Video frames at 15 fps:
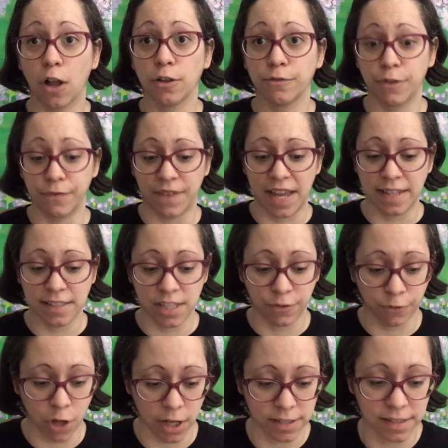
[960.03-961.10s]
of the fancy
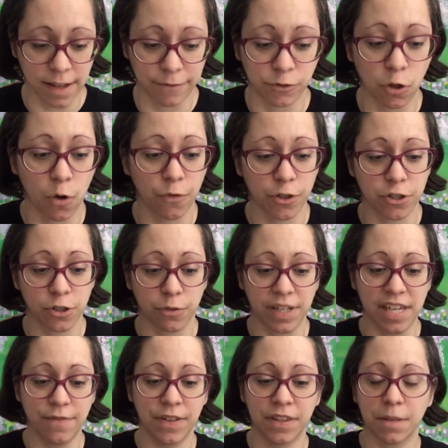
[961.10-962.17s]
floss left over, so
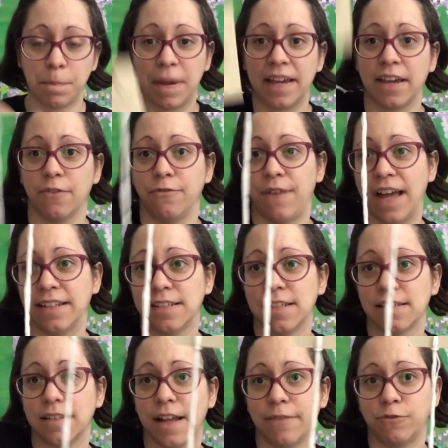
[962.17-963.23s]
even the picket fence is
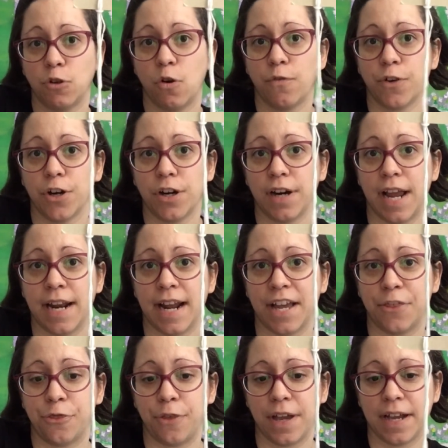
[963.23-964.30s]
left over, and I
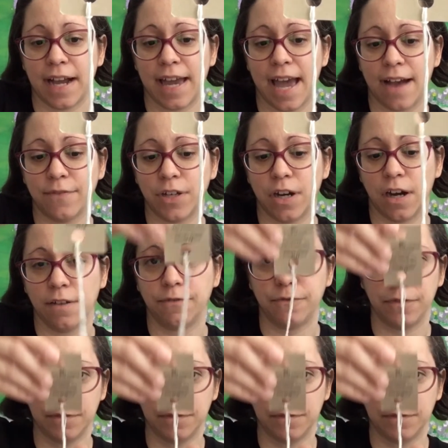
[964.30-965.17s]
think I have enough.